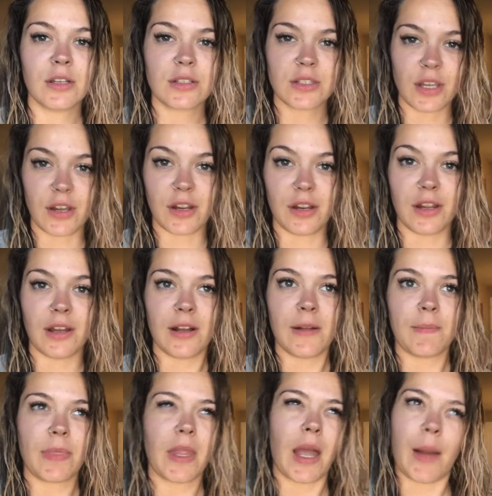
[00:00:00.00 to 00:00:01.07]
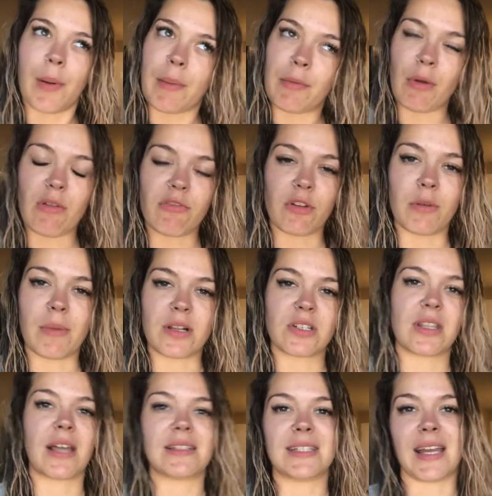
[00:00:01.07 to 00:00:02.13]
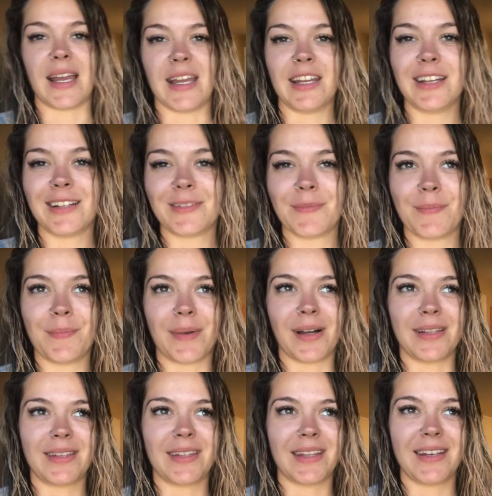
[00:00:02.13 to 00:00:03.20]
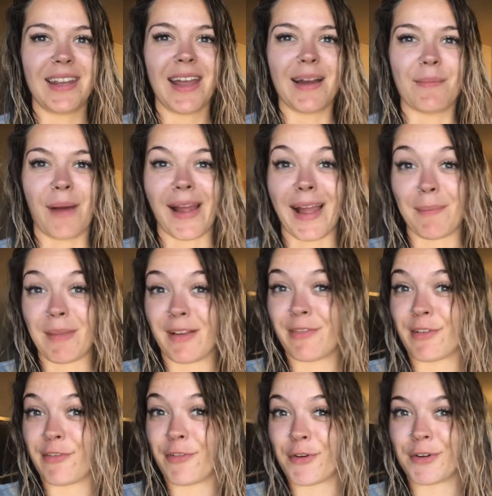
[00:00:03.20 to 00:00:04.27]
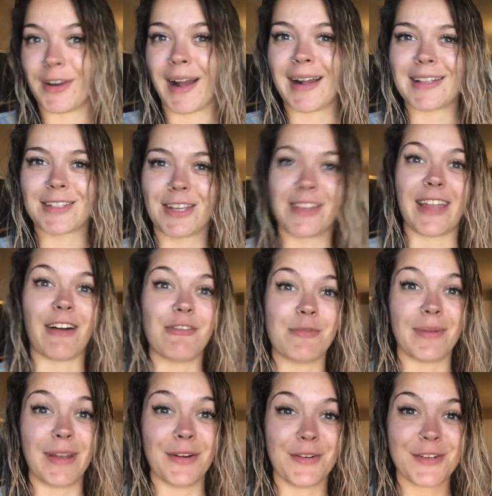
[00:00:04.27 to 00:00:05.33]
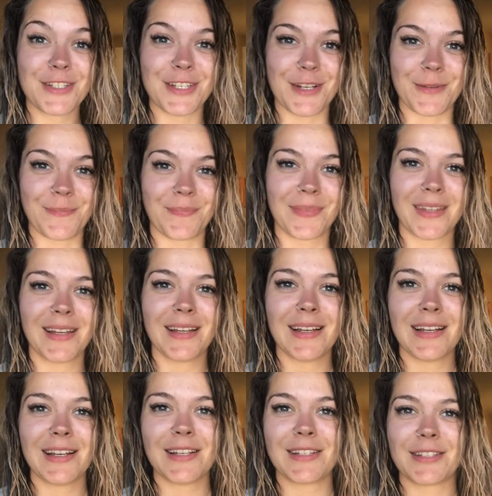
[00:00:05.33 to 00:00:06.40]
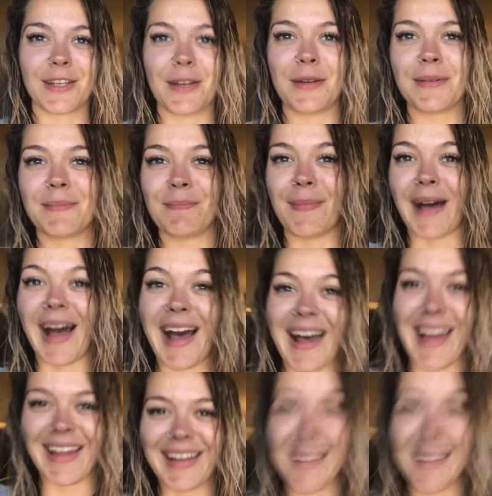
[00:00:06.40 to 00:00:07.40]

So I probably won't feel much that day, but then yeah, Miami for four nights, so that will be awesome. So bye.